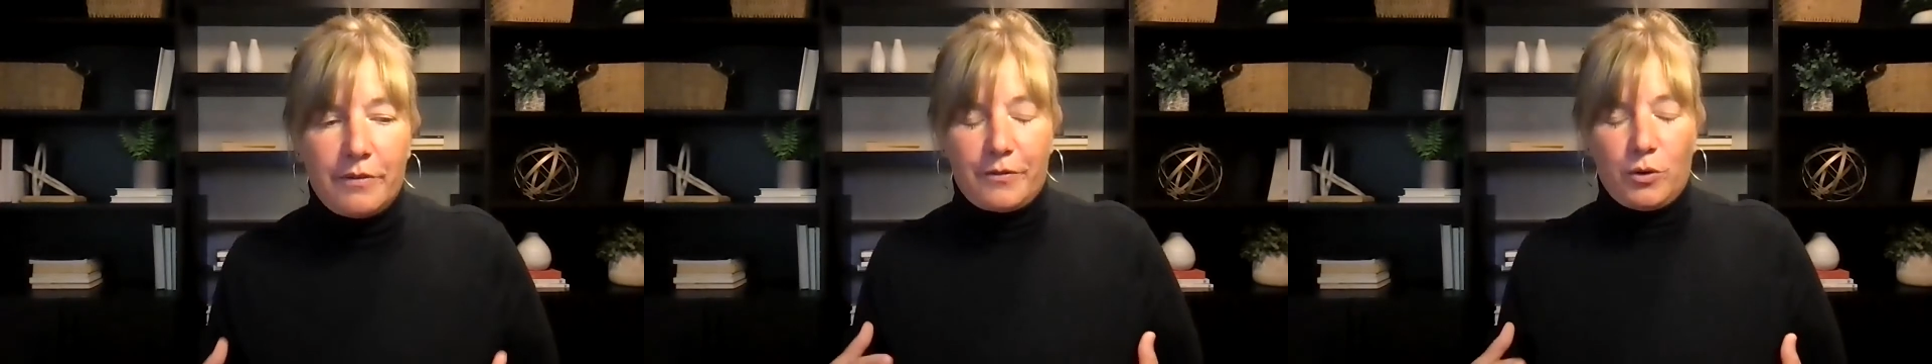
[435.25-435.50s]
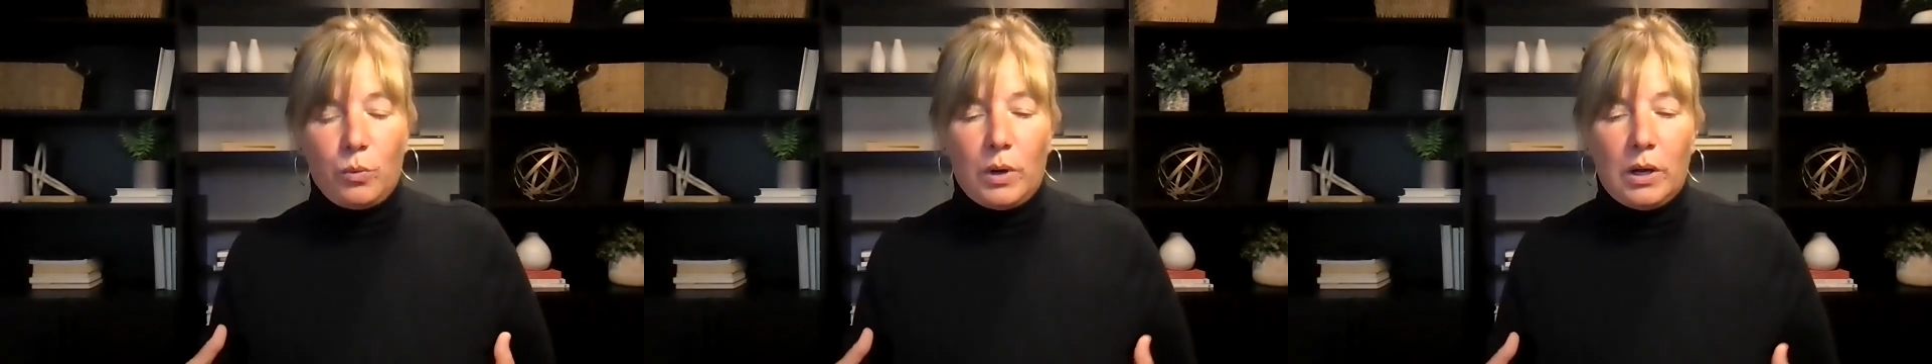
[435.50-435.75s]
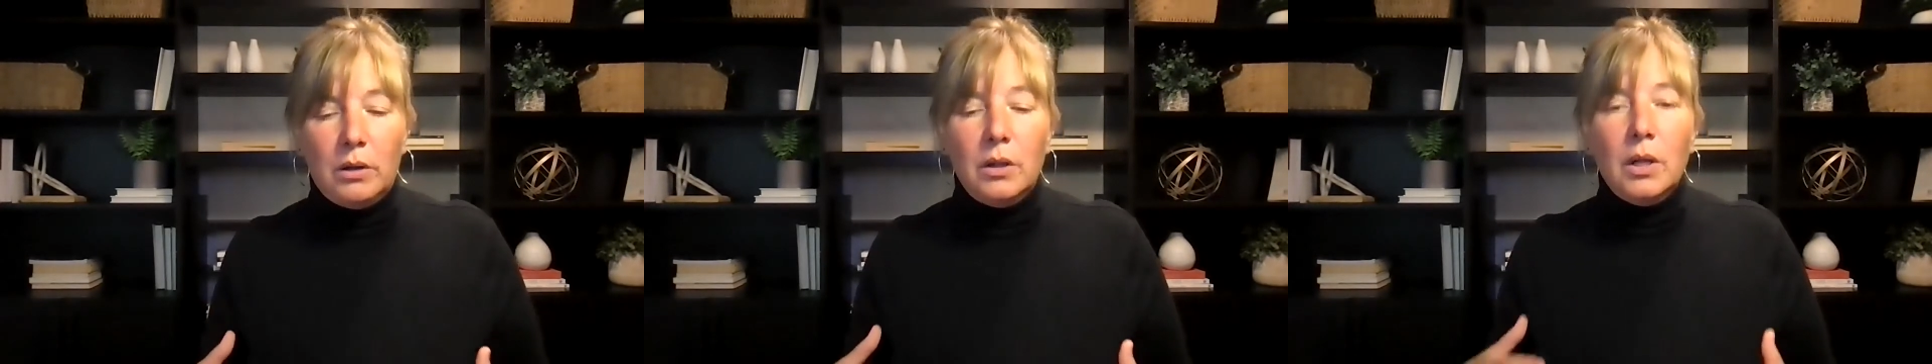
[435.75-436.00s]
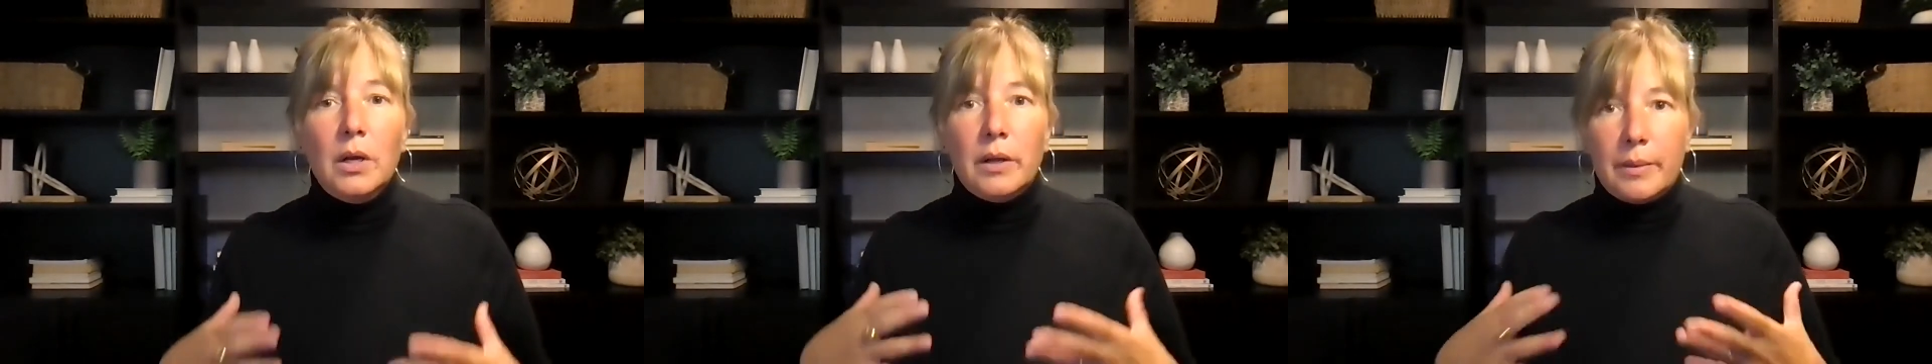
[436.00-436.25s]
if you will,
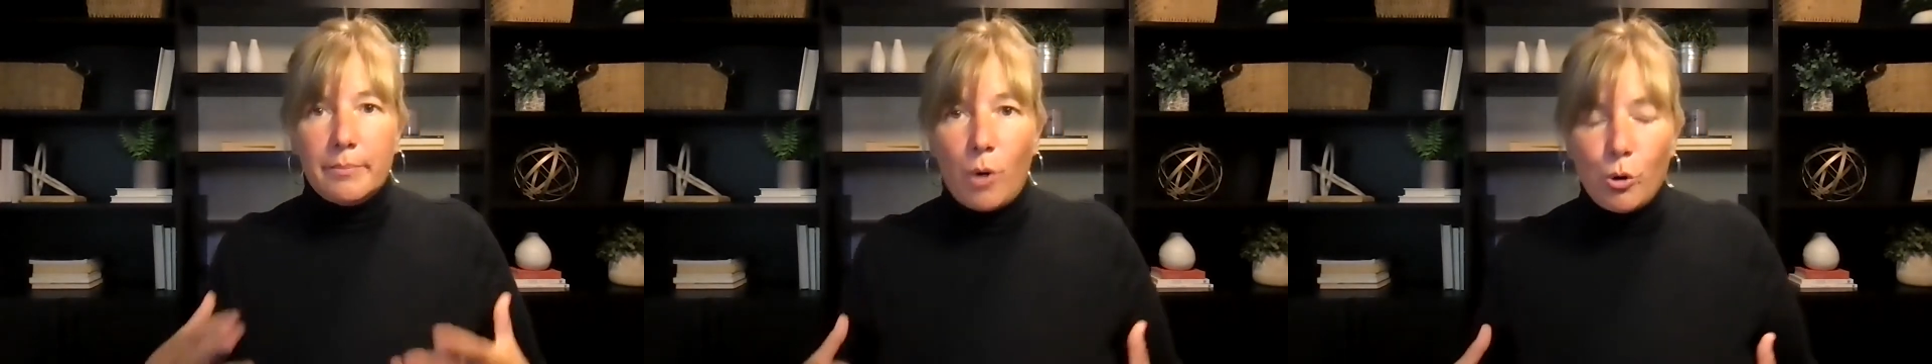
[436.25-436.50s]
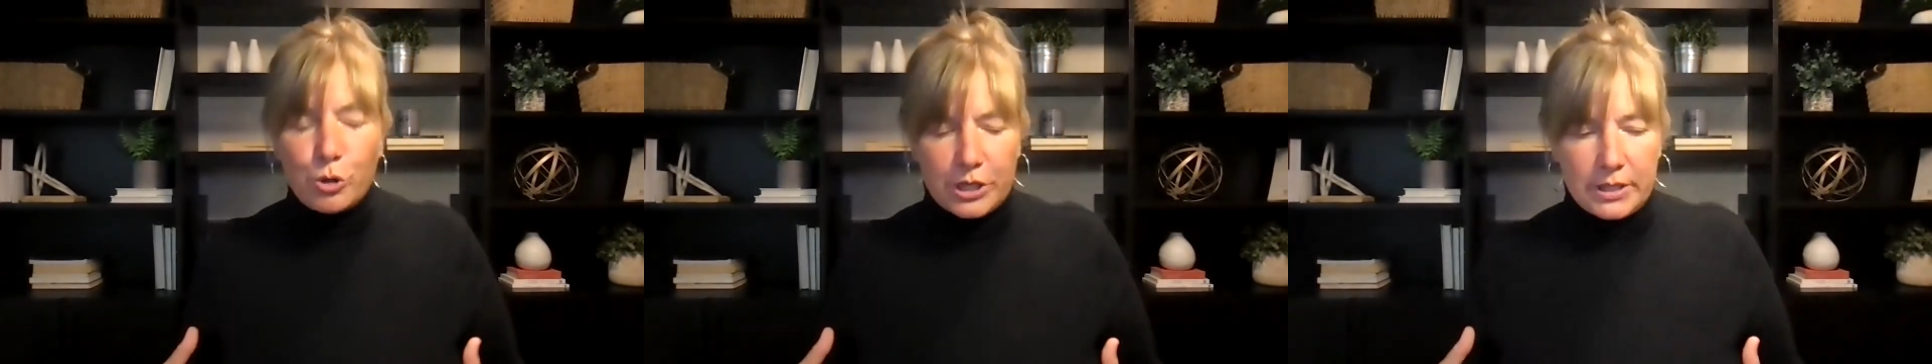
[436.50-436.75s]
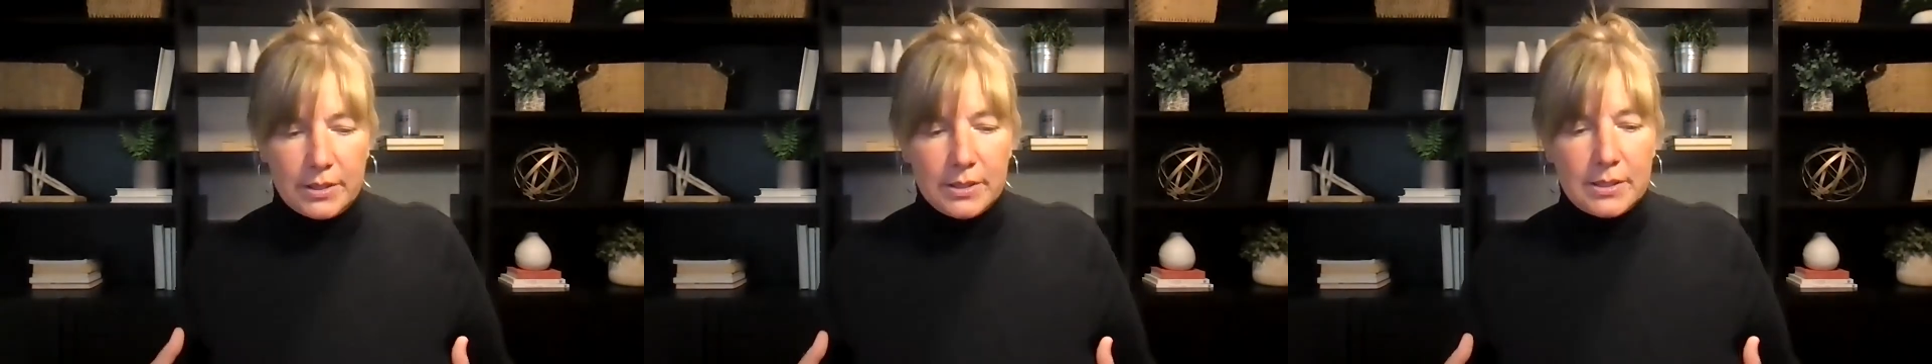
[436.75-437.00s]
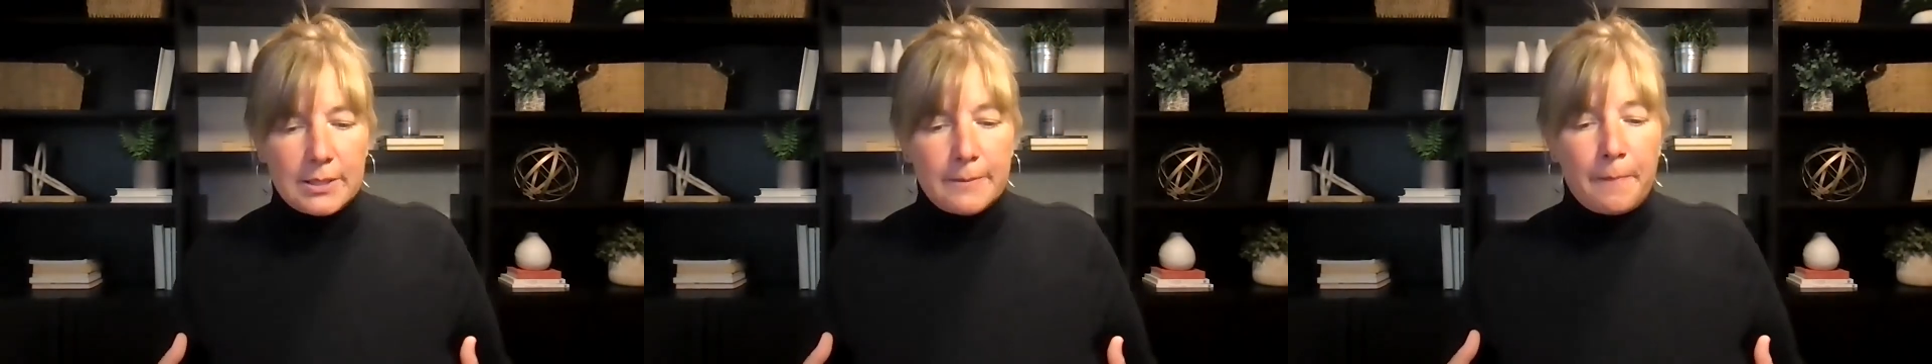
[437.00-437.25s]

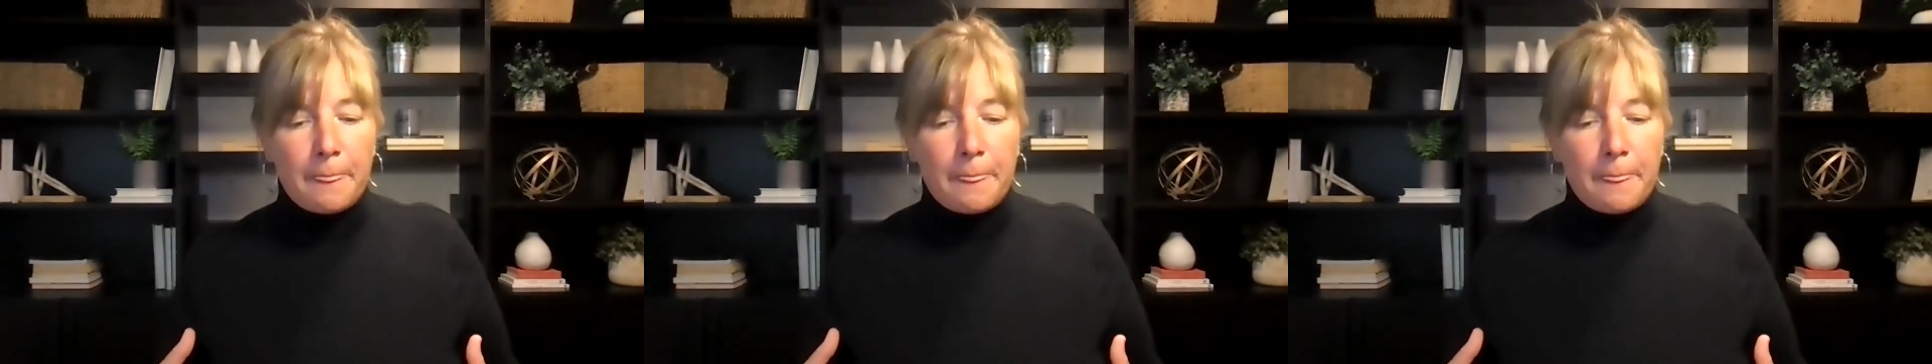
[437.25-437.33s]
emotions.